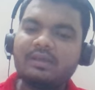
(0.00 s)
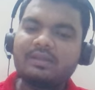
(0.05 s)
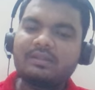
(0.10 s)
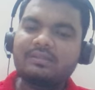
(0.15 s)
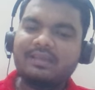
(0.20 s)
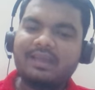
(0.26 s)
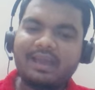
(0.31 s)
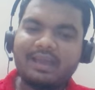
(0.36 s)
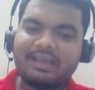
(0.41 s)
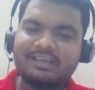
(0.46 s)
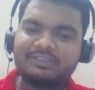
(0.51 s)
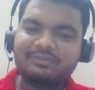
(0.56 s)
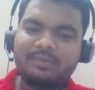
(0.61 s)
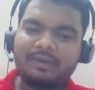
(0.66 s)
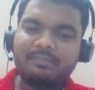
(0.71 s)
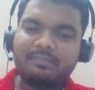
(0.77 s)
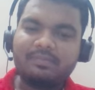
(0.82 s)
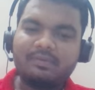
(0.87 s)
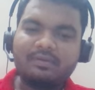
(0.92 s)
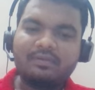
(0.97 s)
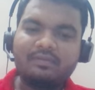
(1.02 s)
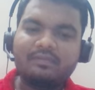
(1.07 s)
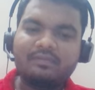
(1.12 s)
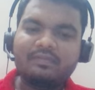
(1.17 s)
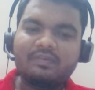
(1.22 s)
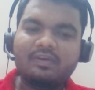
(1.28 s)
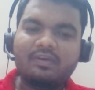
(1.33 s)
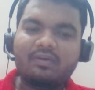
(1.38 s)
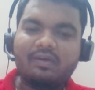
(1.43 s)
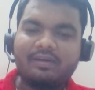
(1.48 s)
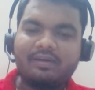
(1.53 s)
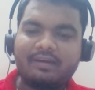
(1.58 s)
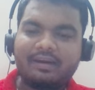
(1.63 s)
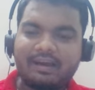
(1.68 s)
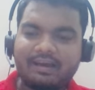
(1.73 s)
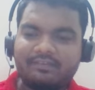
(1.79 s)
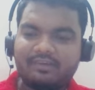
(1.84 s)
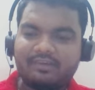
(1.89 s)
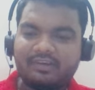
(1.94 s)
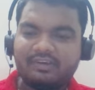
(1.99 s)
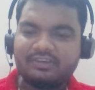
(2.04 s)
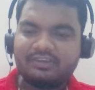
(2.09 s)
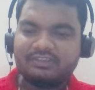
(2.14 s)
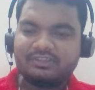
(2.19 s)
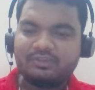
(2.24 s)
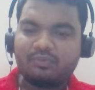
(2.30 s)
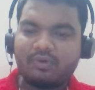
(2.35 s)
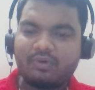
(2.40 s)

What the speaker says: The hash map contract violation,